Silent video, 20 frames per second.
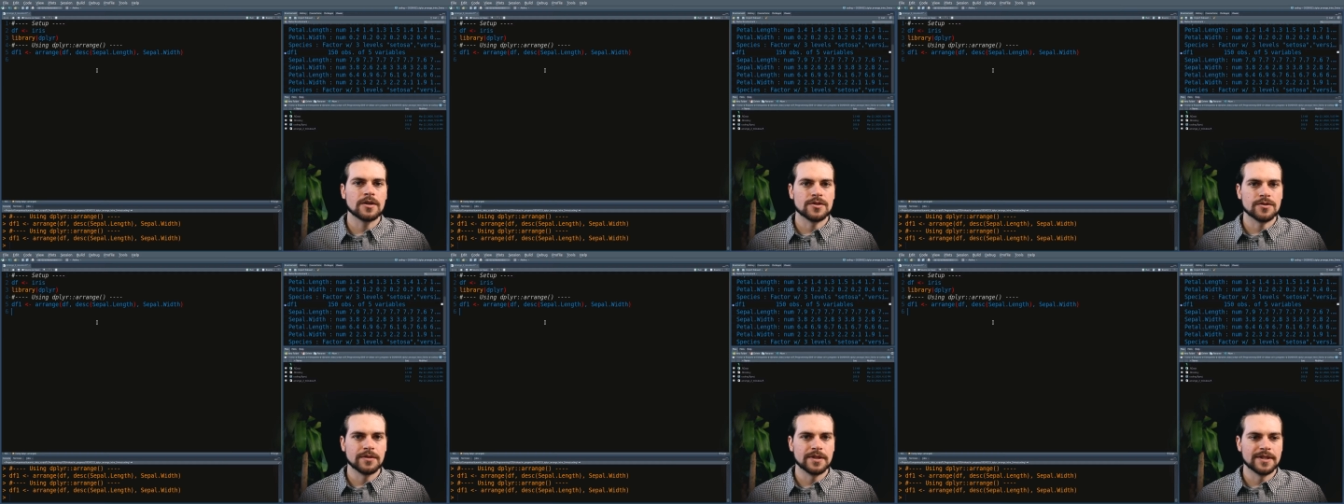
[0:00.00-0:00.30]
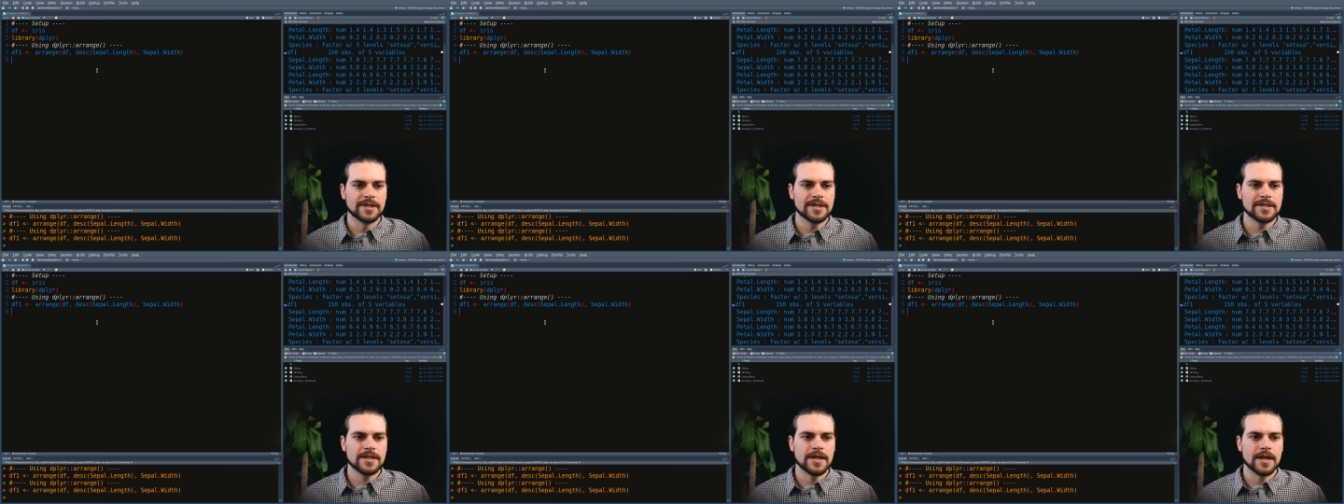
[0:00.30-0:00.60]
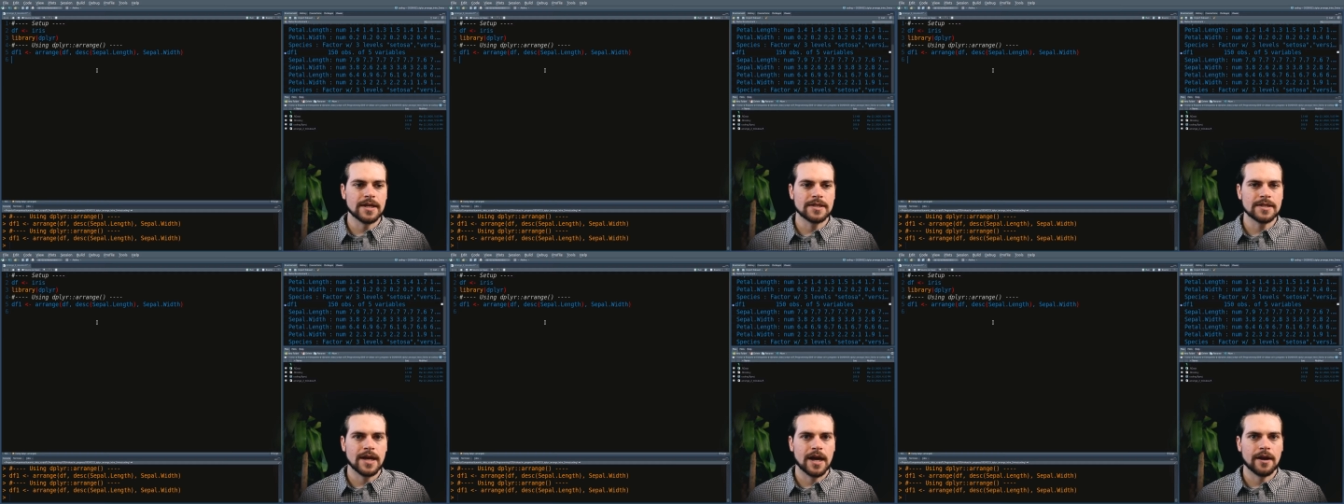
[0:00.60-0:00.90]
So in this
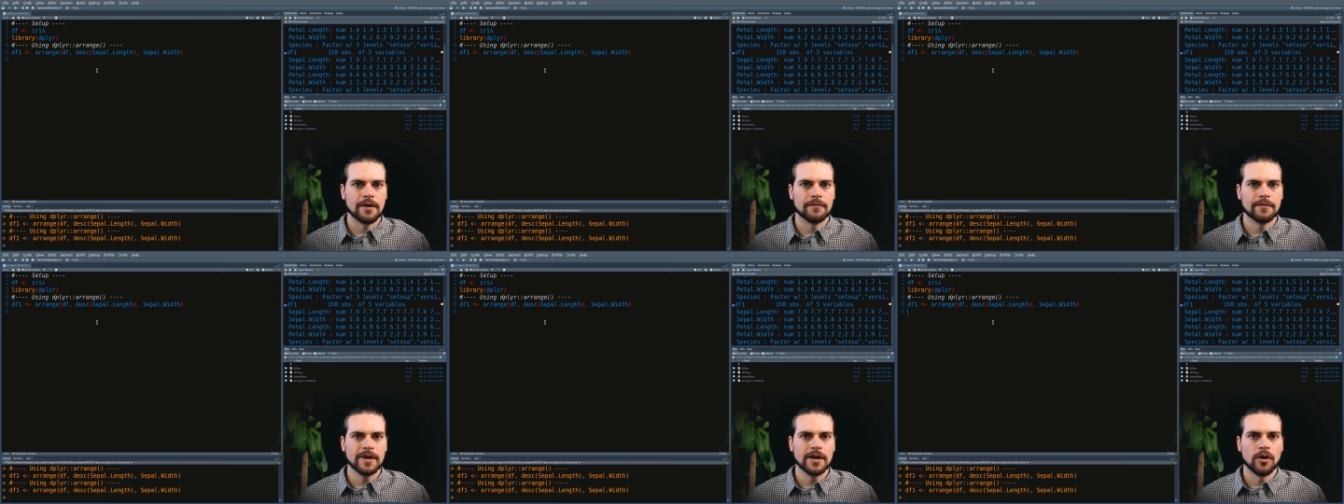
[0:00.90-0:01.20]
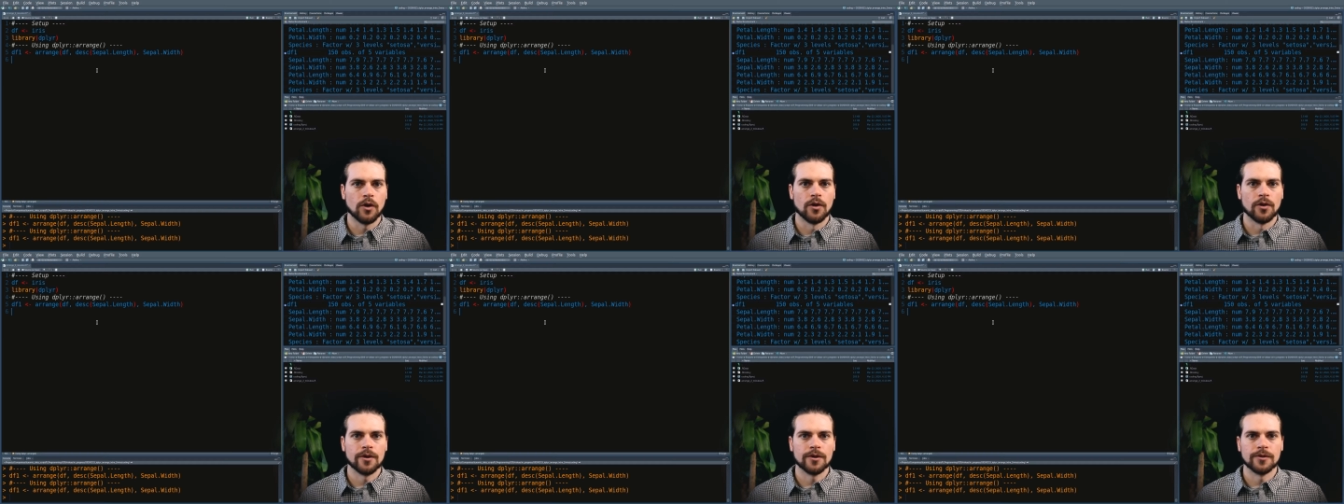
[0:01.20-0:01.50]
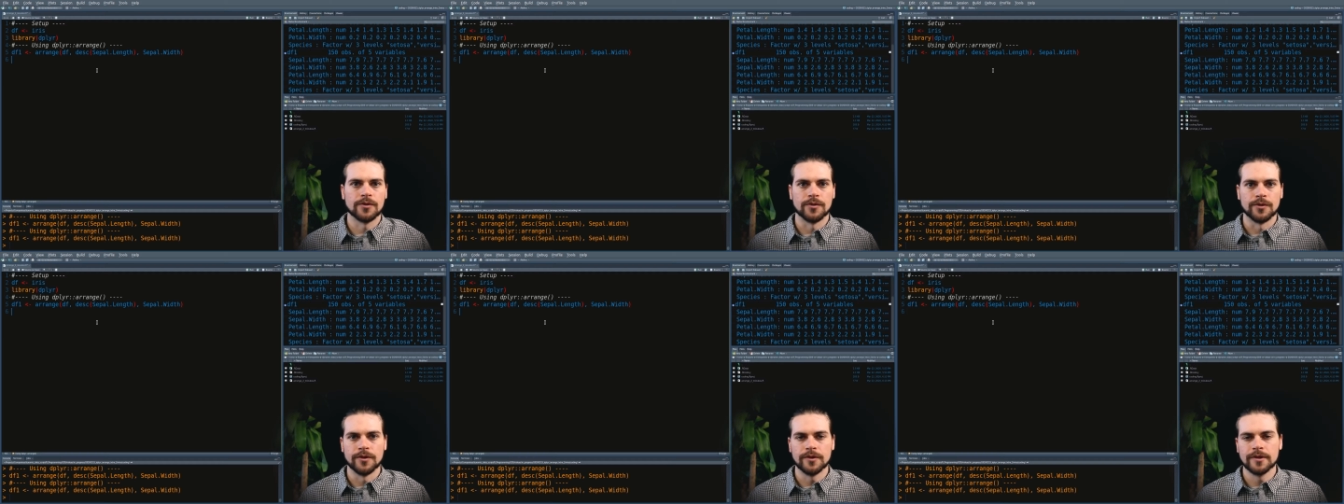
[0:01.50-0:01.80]
case, I
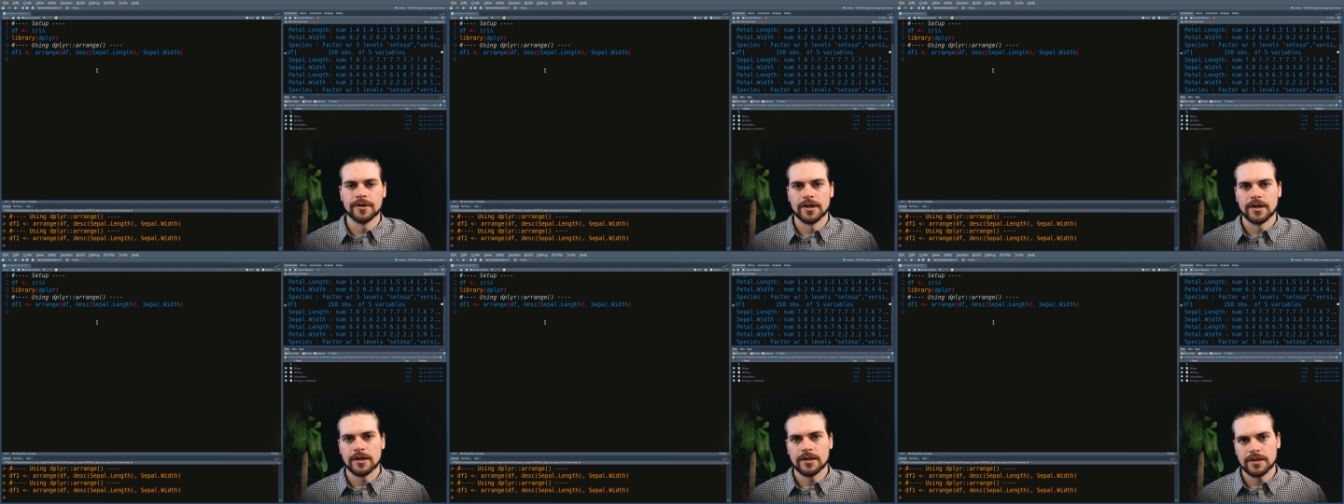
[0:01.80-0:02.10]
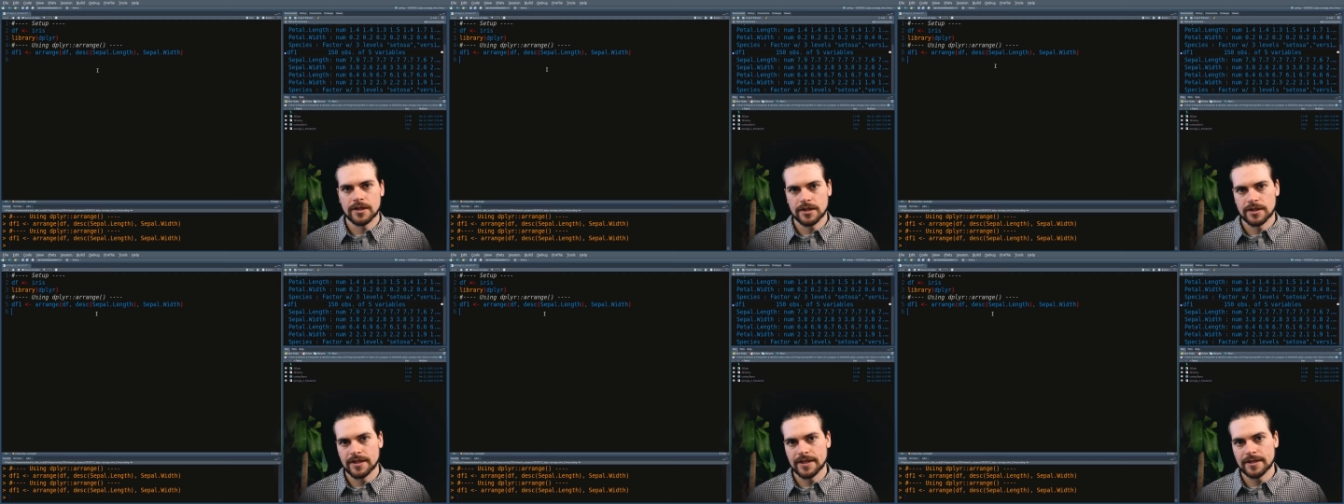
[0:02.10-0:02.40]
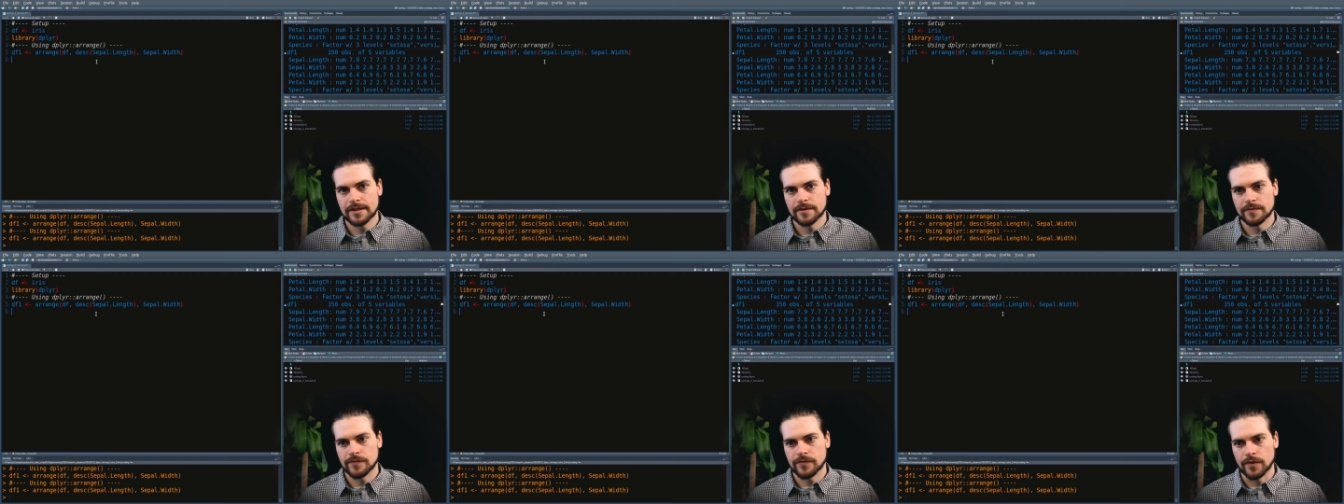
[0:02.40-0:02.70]
reordered the
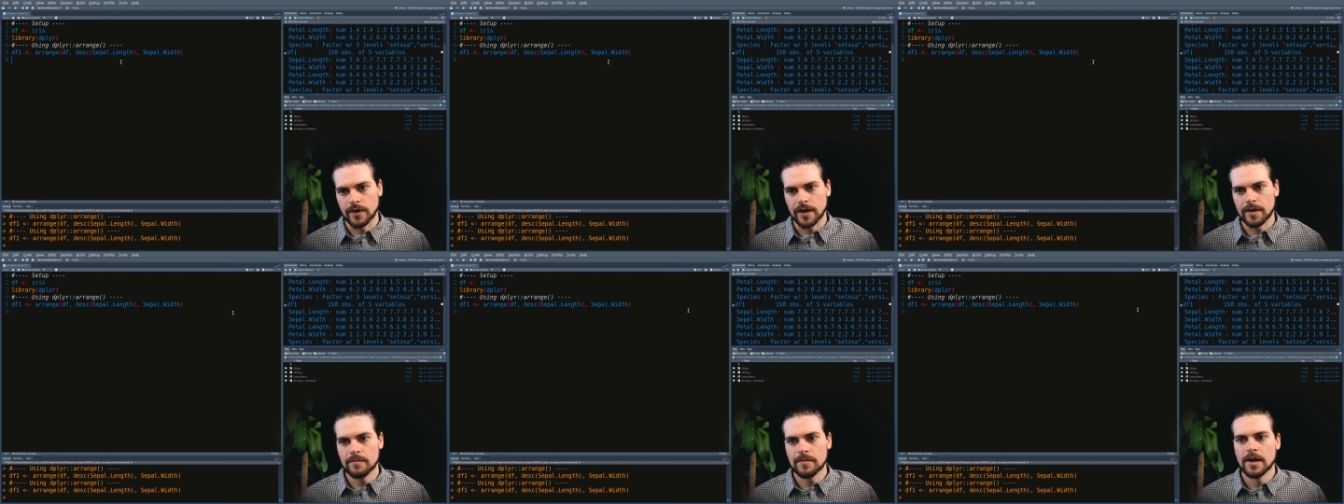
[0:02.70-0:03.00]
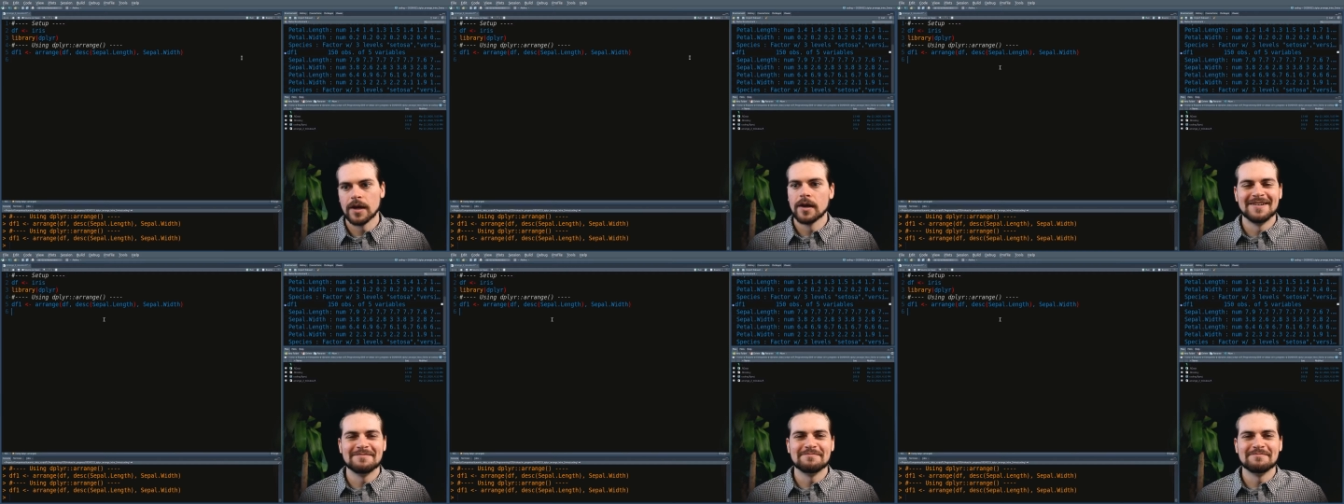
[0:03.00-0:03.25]
data frame